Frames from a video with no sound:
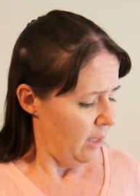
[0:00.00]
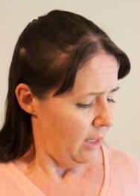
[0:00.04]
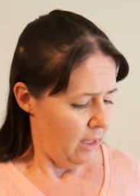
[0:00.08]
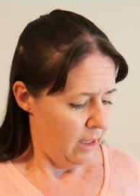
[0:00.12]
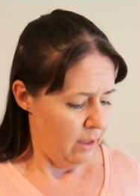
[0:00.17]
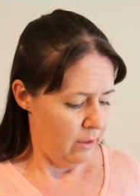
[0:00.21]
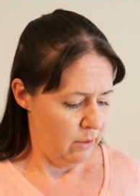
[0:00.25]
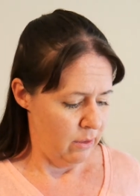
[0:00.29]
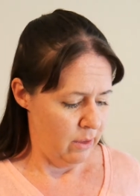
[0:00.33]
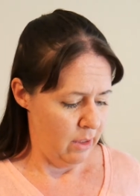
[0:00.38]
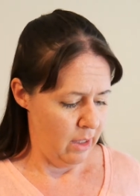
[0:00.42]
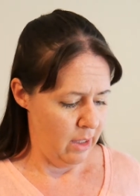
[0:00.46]

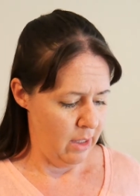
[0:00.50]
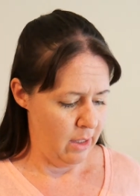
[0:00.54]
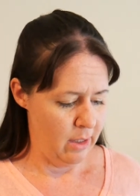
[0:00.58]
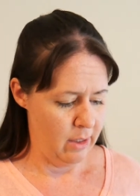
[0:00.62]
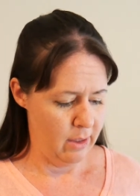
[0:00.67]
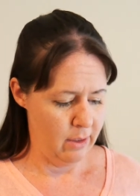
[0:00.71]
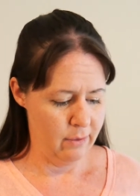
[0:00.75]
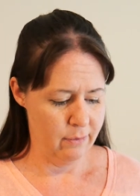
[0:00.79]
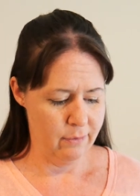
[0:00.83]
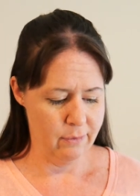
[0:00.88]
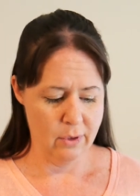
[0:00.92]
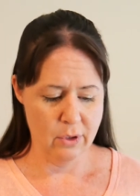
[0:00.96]
And
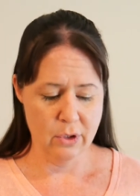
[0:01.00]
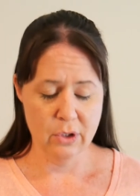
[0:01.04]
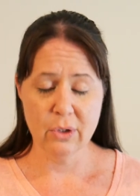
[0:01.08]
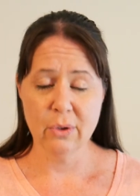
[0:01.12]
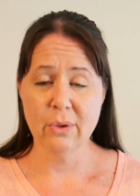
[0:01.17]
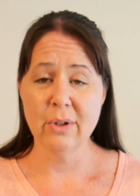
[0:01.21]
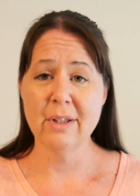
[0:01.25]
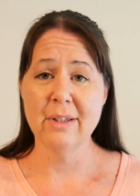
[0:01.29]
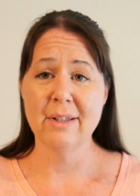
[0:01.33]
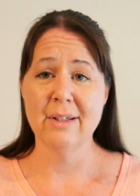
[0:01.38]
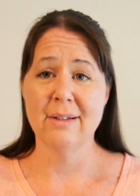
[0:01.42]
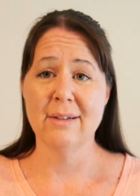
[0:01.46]
1
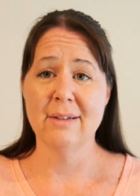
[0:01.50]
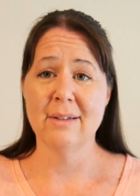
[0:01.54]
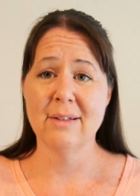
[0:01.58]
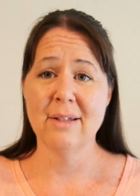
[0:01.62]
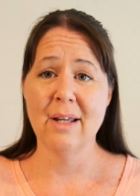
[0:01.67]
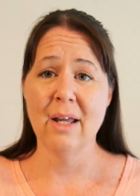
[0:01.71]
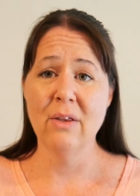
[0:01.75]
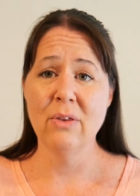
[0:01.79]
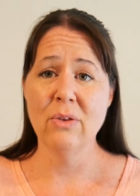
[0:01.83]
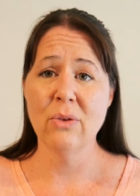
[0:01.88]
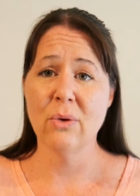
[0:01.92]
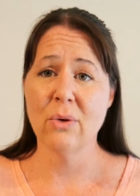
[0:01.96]
Corinthians
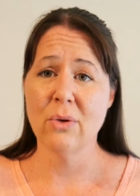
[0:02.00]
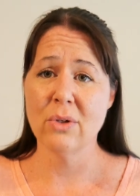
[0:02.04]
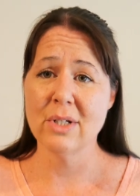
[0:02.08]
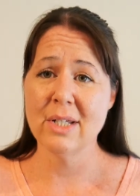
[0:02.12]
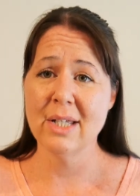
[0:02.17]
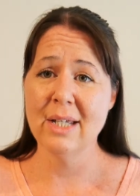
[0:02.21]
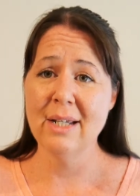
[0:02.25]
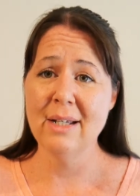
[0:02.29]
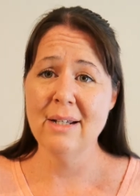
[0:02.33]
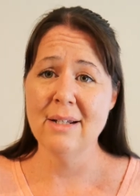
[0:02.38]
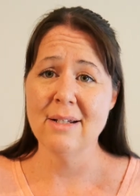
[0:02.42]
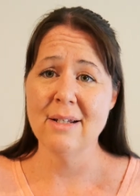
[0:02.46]

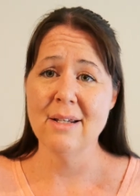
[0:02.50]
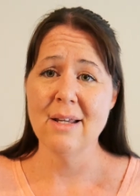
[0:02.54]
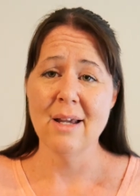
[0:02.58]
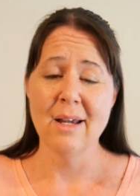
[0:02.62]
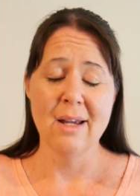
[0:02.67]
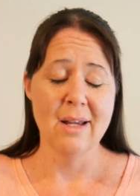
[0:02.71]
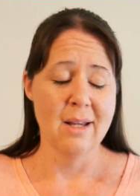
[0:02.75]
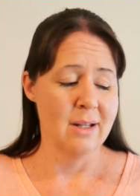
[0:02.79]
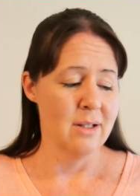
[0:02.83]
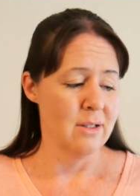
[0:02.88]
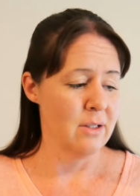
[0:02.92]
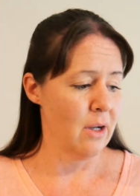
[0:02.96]
10:13
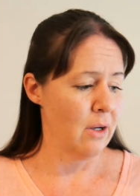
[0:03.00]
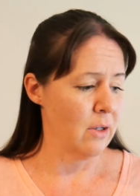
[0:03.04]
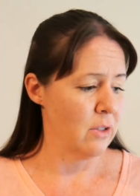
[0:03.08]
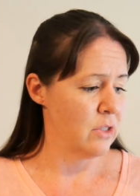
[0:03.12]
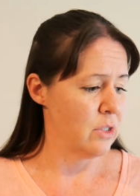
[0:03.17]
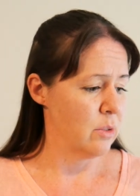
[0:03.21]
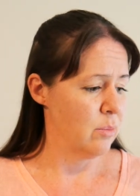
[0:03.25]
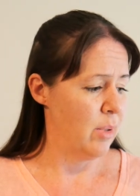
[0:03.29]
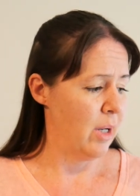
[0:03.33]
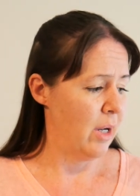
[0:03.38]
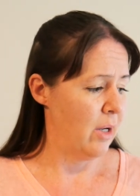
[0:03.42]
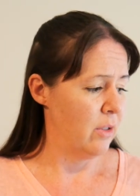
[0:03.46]

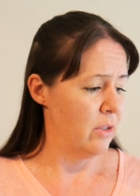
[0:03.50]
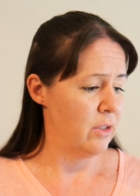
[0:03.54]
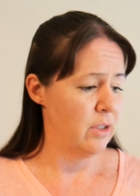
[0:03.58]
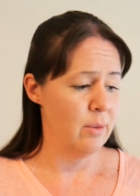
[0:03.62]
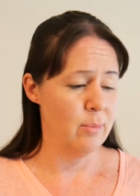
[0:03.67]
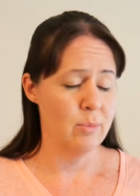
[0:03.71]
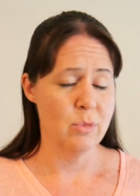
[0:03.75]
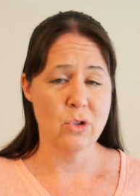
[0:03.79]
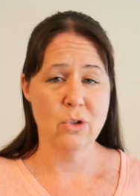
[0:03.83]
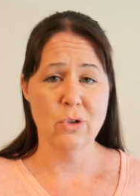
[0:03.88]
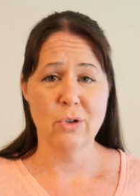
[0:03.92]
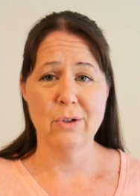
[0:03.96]
talks about and
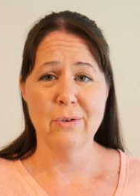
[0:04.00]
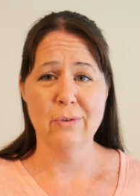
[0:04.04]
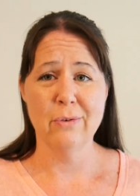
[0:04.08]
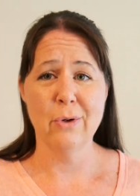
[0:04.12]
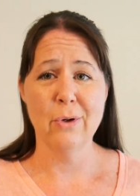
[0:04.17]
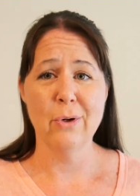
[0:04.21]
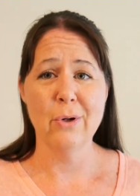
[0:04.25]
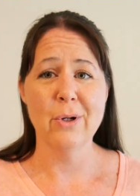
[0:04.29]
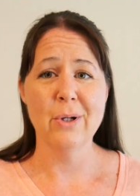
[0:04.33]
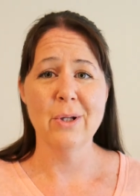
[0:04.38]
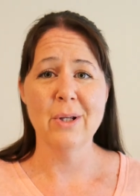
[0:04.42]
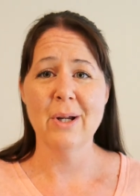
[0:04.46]
I'm sure you've
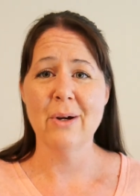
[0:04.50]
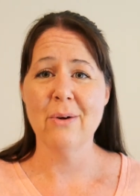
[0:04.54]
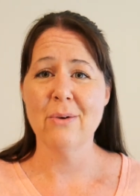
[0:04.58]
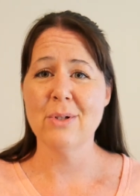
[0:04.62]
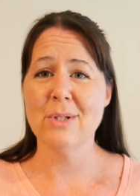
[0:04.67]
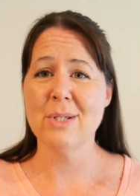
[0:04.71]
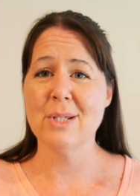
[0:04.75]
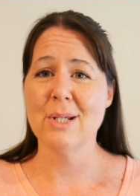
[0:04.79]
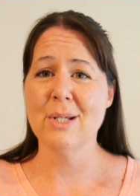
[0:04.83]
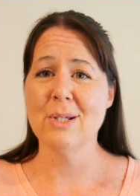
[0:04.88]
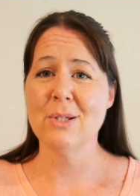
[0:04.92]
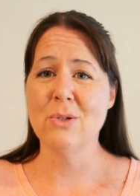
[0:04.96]
heard it how
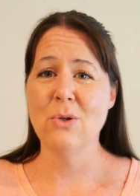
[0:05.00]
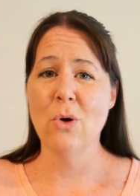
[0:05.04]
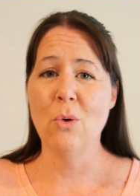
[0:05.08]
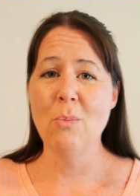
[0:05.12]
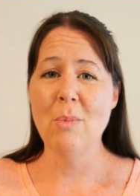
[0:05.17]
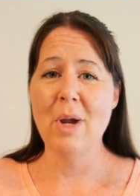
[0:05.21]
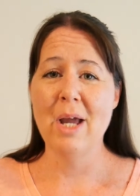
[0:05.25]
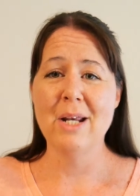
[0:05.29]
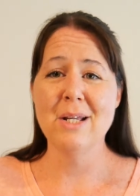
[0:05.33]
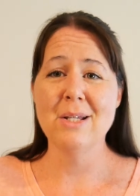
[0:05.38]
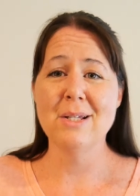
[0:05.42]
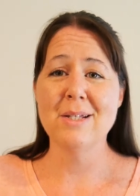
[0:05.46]
it says no
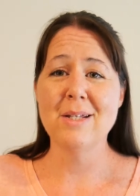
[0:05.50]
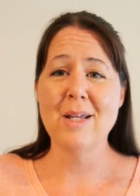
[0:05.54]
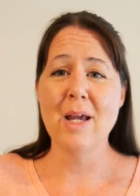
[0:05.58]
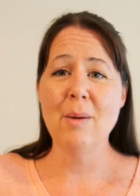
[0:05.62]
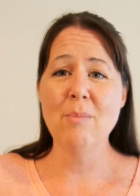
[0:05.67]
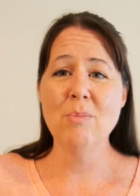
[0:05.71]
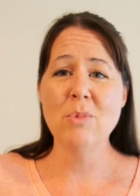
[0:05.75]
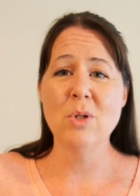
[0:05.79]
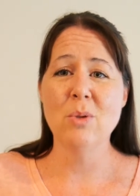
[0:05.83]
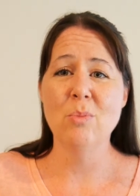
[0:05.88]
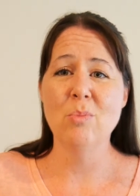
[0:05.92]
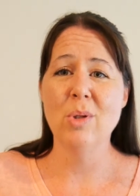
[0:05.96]
man is
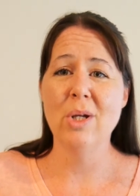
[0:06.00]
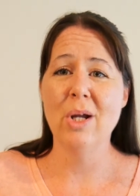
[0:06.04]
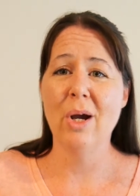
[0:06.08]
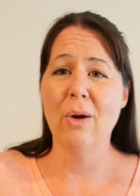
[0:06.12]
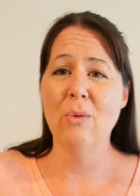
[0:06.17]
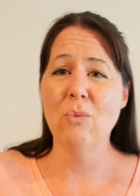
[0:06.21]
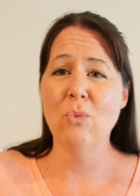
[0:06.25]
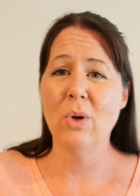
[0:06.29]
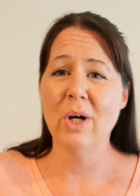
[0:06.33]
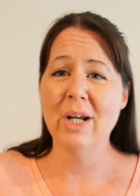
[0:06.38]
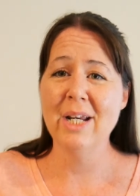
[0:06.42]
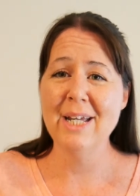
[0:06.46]
tempted
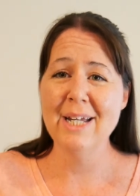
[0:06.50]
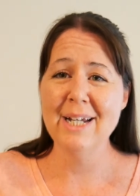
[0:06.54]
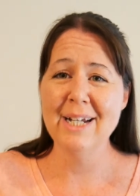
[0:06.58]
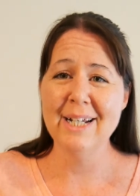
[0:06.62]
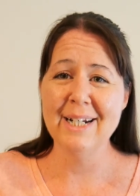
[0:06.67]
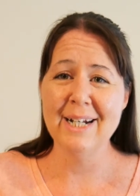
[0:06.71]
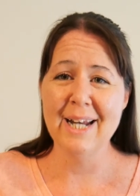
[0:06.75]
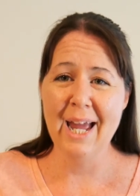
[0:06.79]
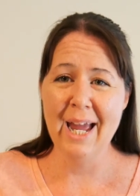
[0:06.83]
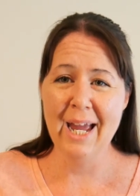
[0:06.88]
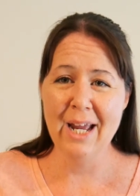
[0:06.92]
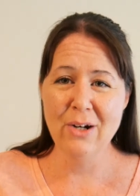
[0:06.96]
beyond what he
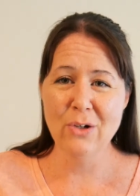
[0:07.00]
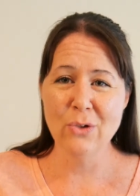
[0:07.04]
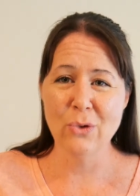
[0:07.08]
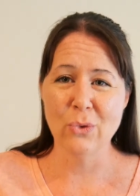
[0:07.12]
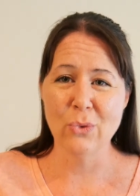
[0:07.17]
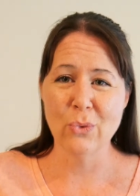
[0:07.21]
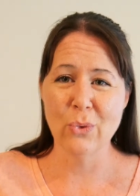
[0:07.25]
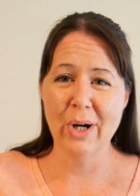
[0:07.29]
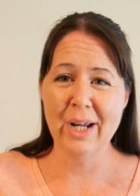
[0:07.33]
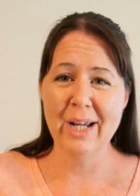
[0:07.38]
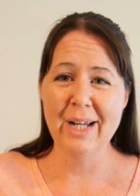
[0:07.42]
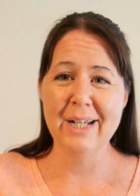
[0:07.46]
can handle,
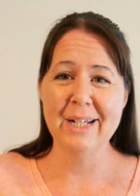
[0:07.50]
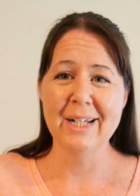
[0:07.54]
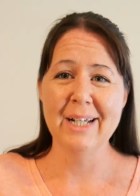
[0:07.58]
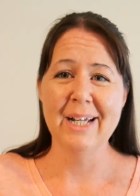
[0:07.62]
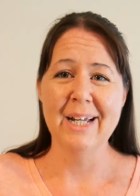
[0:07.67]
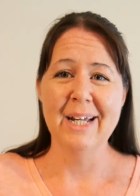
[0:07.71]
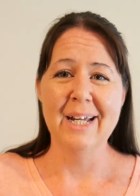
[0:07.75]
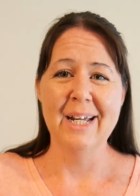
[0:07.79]
right?